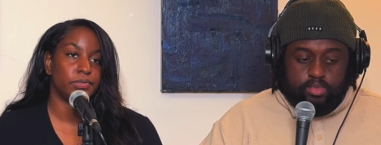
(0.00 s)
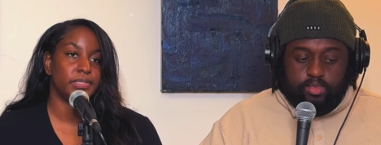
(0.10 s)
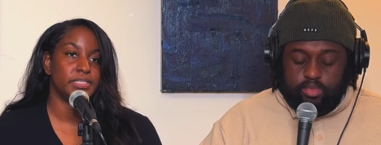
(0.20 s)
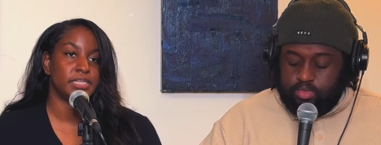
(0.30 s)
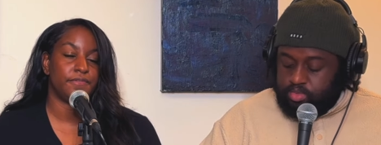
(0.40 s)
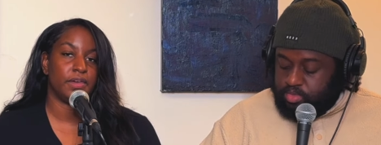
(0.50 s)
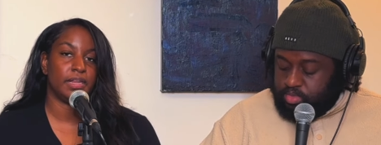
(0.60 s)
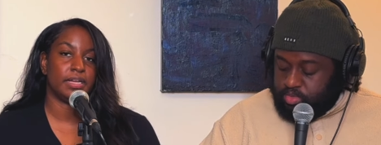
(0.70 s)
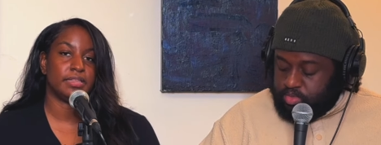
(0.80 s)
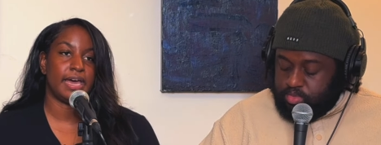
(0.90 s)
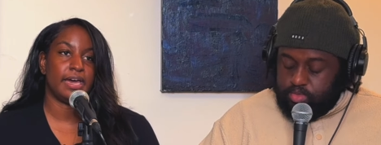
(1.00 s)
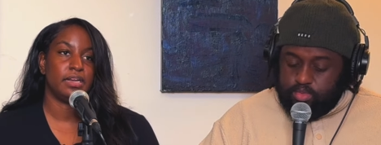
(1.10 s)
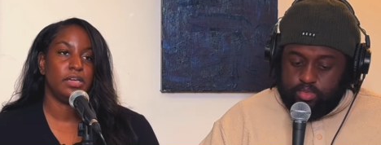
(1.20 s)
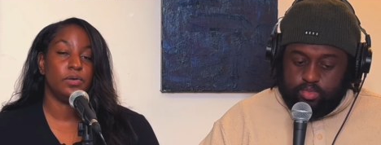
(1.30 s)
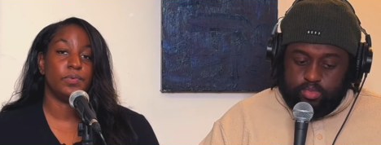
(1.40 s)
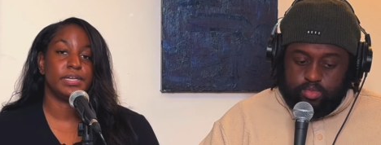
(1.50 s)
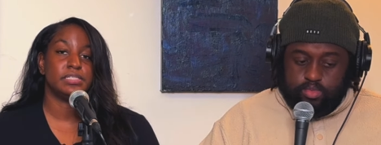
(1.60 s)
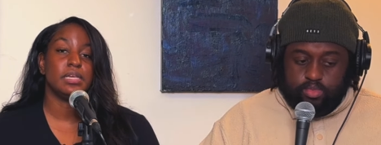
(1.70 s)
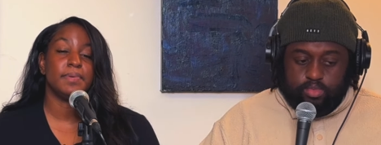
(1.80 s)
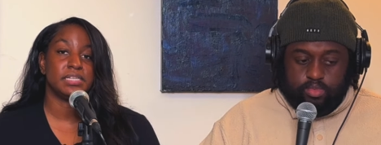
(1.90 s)
Speaker 1: this. I felt like that
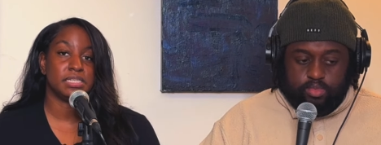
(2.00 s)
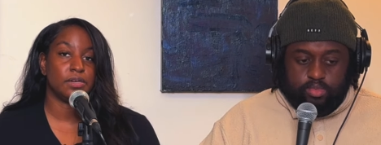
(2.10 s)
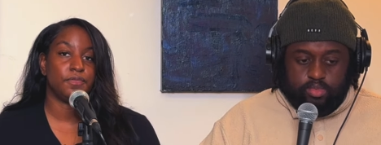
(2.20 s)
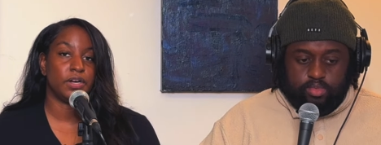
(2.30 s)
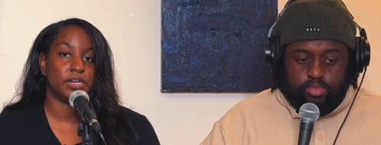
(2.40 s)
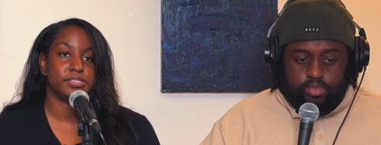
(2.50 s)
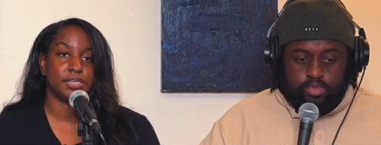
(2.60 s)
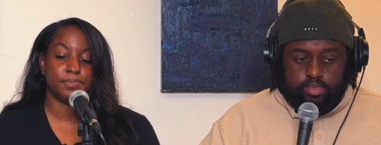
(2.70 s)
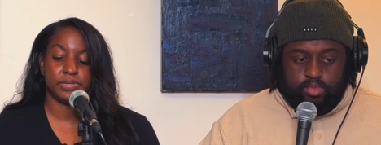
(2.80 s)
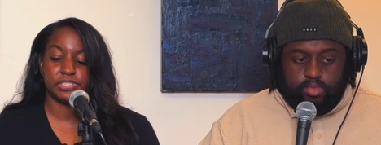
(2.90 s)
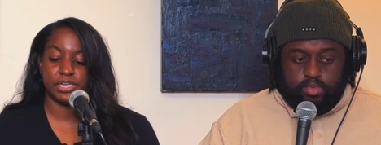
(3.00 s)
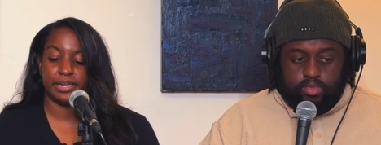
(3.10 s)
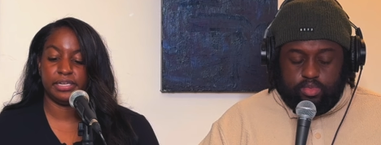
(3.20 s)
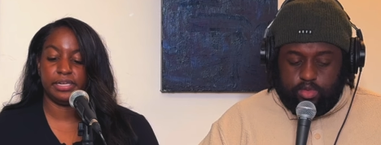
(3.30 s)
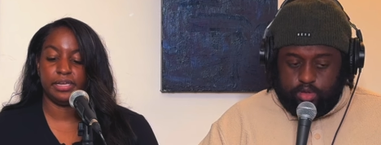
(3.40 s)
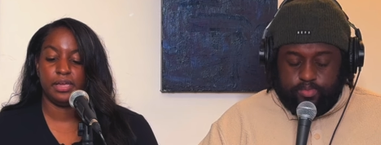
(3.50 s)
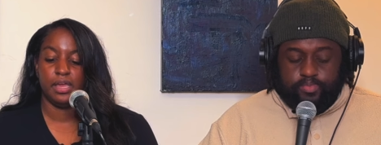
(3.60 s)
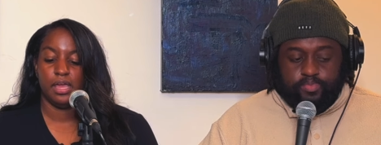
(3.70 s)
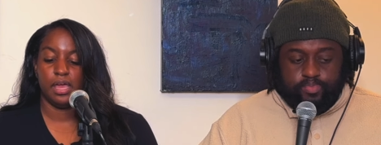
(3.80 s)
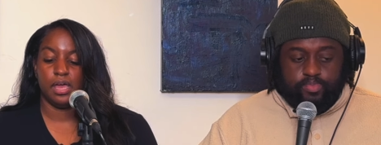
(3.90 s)
was a big deal for her and she appreciated it.
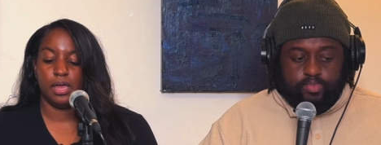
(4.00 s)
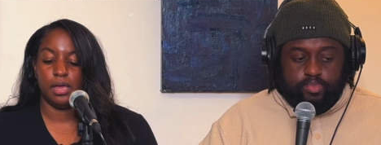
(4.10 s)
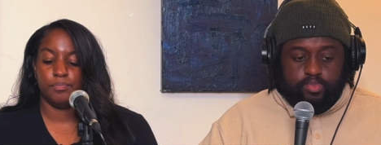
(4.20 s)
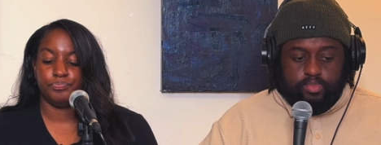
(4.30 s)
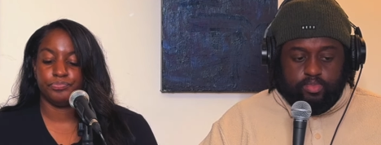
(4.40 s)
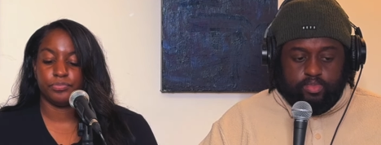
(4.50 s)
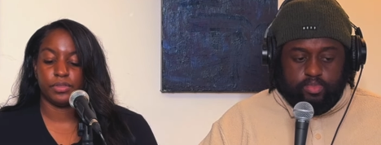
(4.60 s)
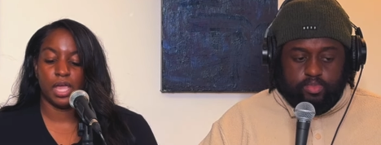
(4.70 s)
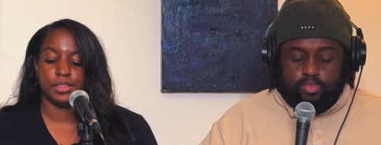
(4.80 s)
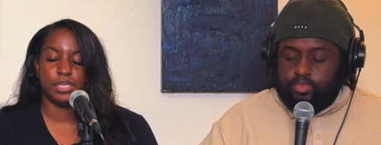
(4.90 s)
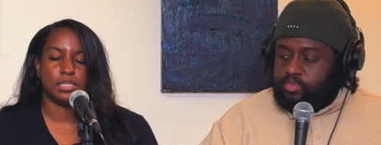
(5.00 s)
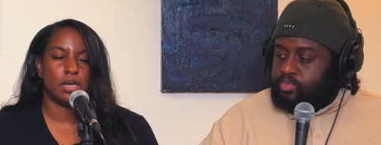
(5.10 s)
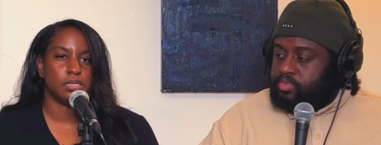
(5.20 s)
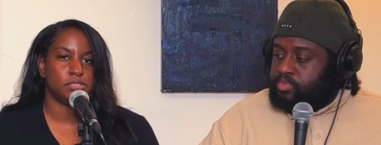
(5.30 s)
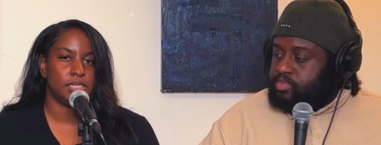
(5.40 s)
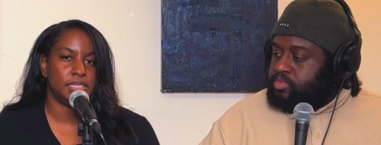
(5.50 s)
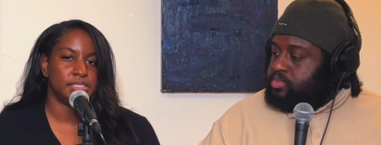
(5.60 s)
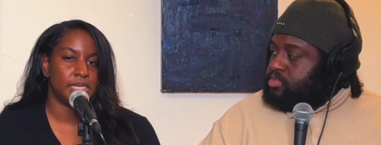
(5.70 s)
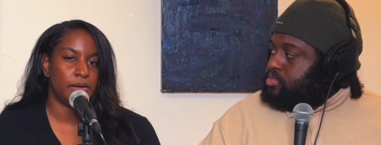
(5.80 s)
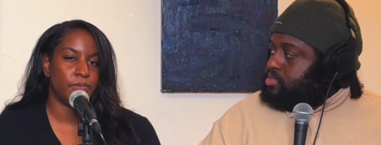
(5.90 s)
Yeah. Um, I think they also need to
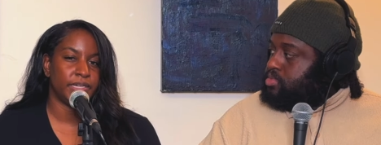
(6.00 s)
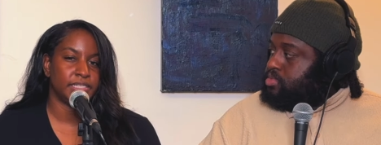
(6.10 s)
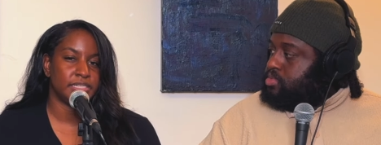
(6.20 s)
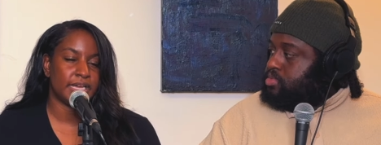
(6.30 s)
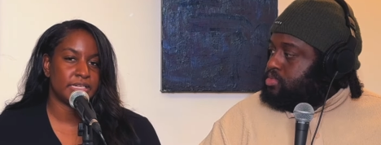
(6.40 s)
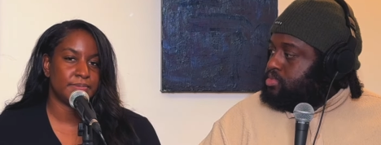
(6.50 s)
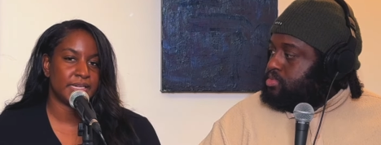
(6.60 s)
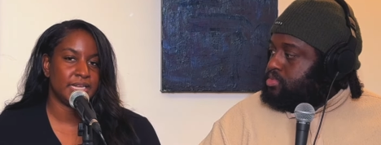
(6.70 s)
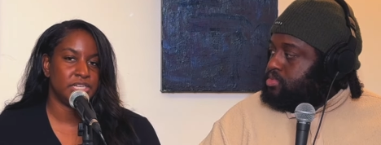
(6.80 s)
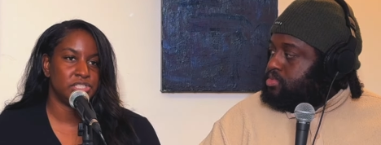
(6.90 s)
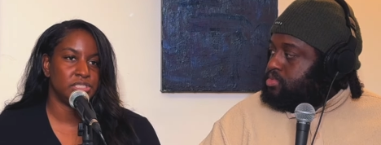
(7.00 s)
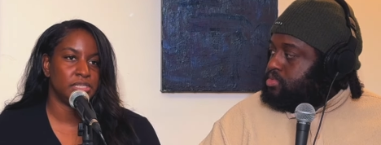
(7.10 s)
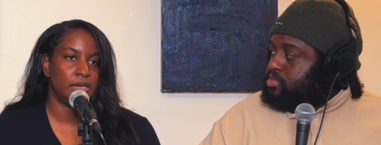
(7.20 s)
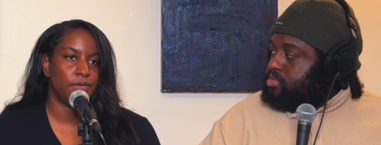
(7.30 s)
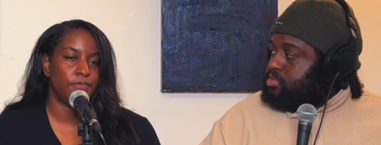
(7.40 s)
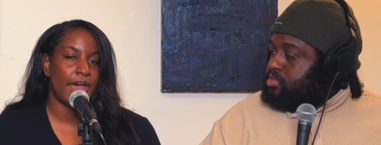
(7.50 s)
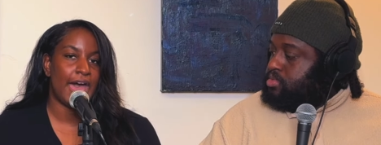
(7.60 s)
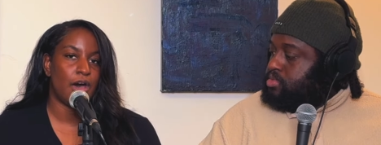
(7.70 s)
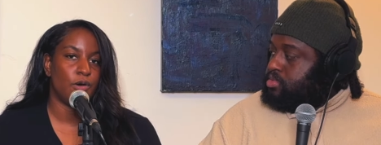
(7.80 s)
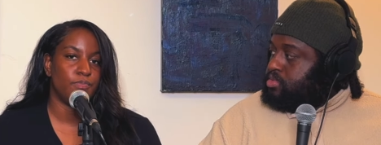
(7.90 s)
set realistic expectations of
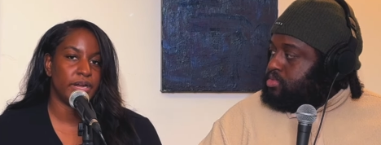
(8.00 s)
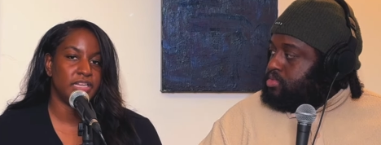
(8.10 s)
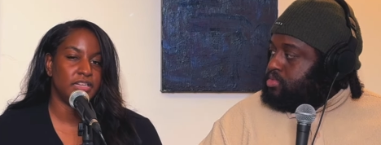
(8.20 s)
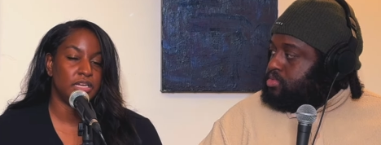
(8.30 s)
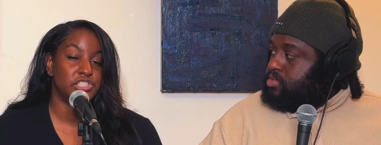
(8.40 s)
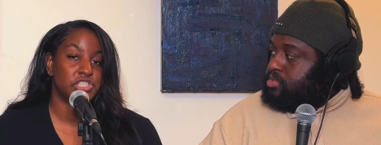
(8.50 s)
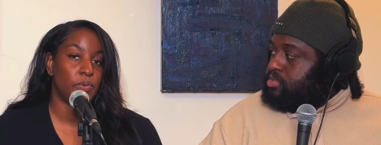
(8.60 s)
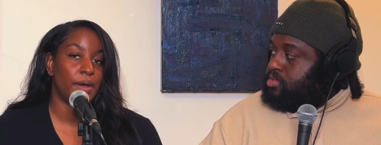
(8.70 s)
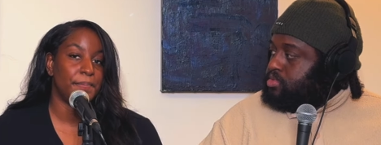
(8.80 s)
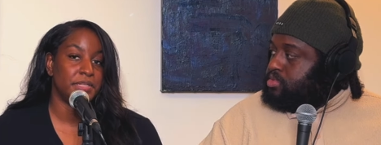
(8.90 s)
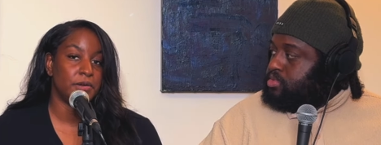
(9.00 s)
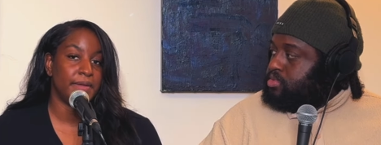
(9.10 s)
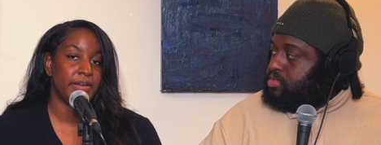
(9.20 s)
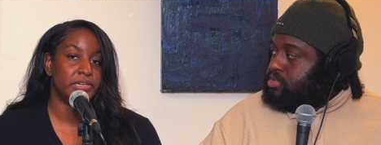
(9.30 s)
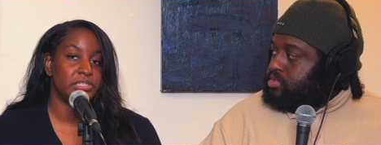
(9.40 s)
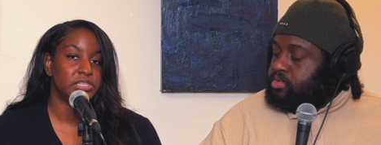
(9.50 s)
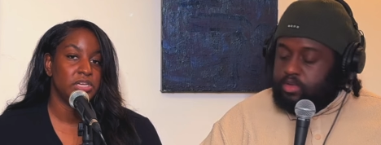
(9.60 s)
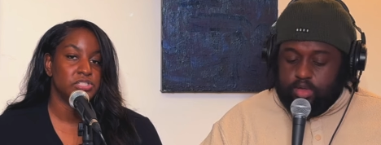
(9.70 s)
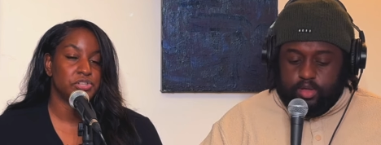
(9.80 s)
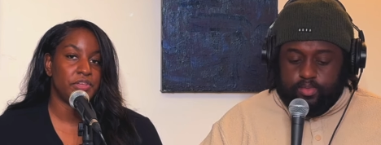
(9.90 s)
how Brandon can show up in their marriage.
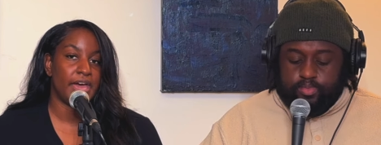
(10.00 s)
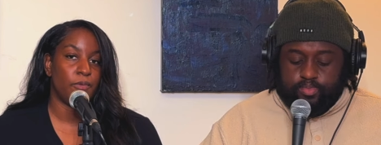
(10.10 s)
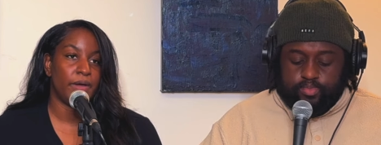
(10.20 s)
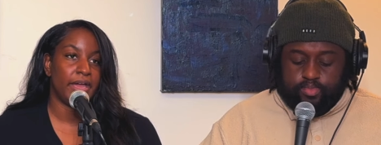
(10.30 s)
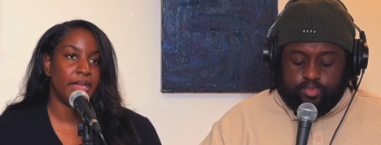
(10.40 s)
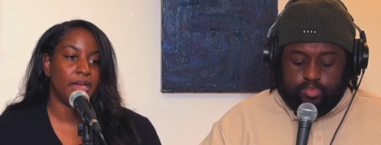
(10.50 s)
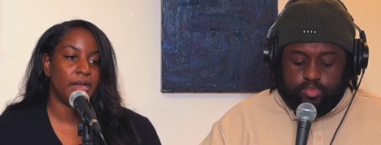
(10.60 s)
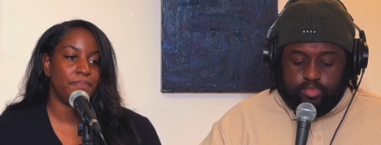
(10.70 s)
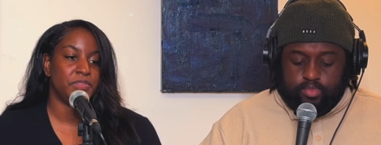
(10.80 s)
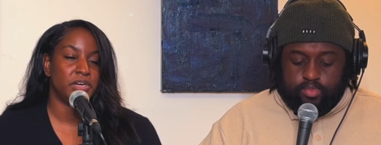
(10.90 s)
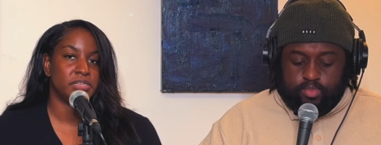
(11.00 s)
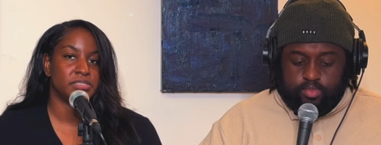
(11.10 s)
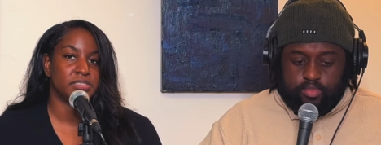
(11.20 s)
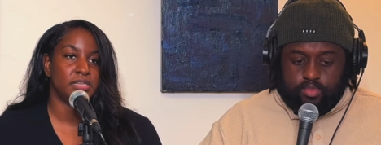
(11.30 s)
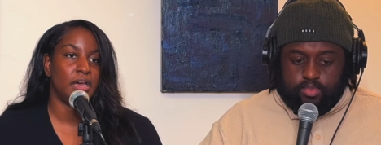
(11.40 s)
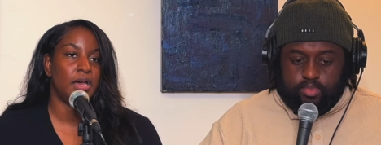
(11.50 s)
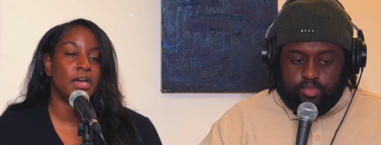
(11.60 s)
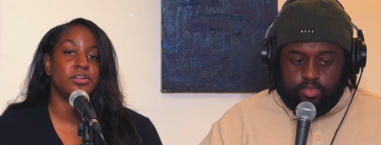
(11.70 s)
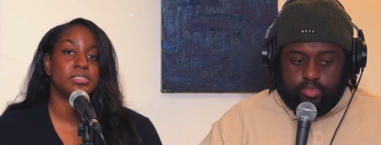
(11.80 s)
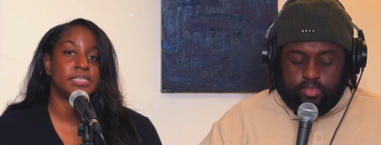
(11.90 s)
Yeah. So that way um, there's uh,
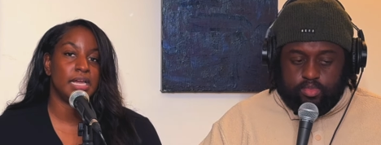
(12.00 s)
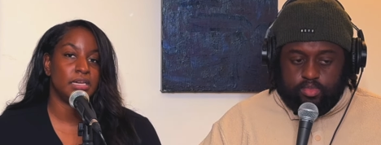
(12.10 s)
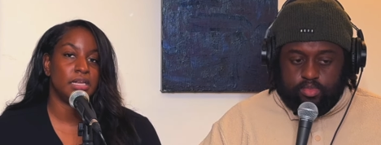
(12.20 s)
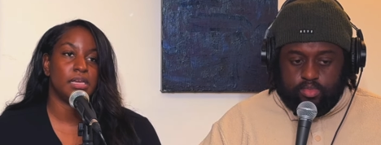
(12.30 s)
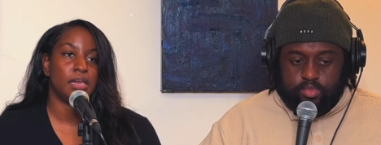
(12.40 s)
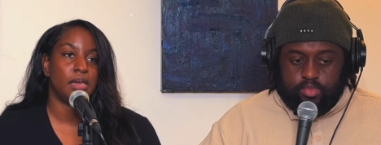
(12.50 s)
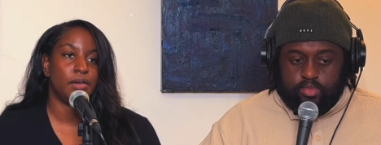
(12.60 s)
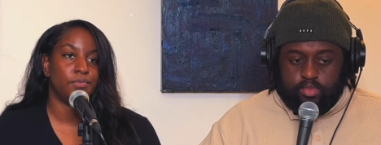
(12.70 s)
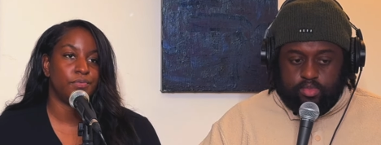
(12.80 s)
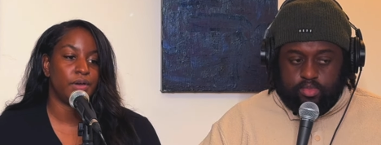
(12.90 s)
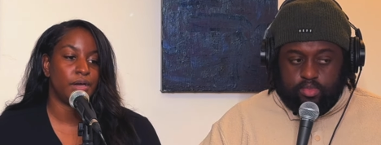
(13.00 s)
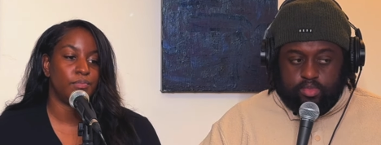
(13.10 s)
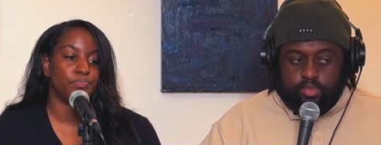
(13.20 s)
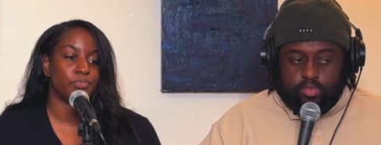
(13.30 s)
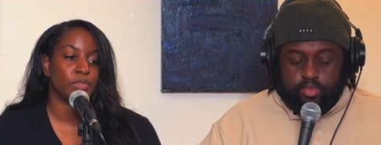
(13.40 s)
understanding of um,